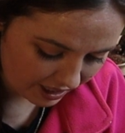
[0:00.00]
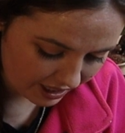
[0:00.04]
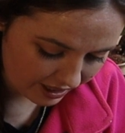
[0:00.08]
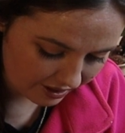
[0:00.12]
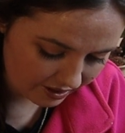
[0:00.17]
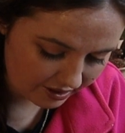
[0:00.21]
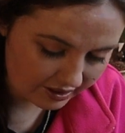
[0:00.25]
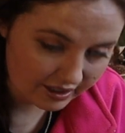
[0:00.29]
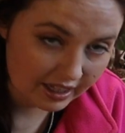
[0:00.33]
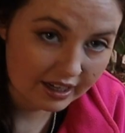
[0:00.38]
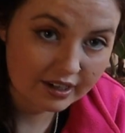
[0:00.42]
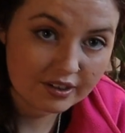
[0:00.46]

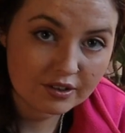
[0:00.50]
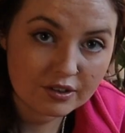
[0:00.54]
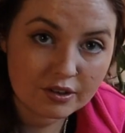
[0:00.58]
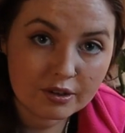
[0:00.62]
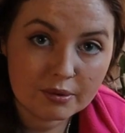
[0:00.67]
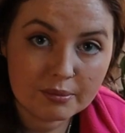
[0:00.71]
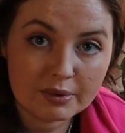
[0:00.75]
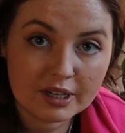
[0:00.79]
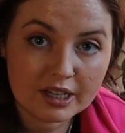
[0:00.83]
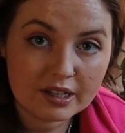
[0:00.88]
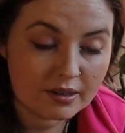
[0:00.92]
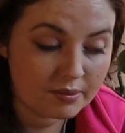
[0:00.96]
layer that
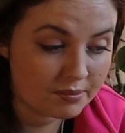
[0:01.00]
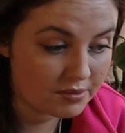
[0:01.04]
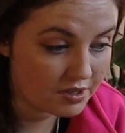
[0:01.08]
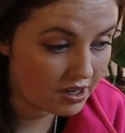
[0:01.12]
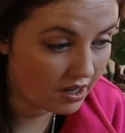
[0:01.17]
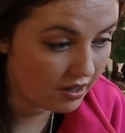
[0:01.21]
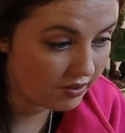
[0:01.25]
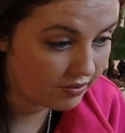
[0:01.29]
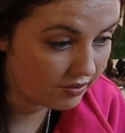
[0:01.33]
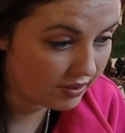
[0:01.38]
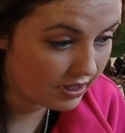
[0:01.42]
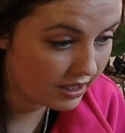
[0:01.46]
normally comes
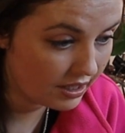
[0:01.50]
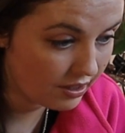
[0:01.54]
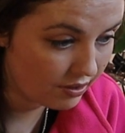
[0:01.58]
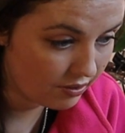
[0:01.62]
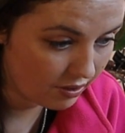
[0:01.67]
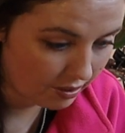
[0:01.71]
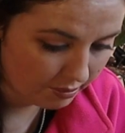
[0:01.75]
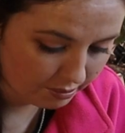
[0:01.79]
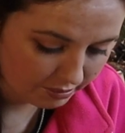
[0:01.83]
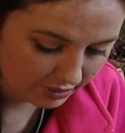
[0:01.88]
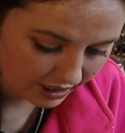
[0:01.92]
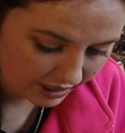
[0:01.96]
off really
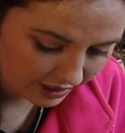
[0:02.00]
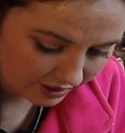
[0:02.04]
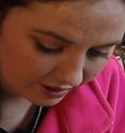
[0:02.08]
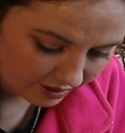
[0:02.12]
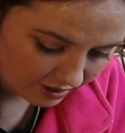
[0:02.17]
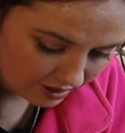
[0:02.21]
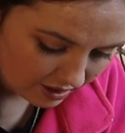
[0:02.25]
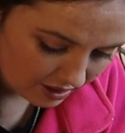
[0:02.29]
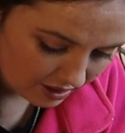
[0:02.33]
crumbly,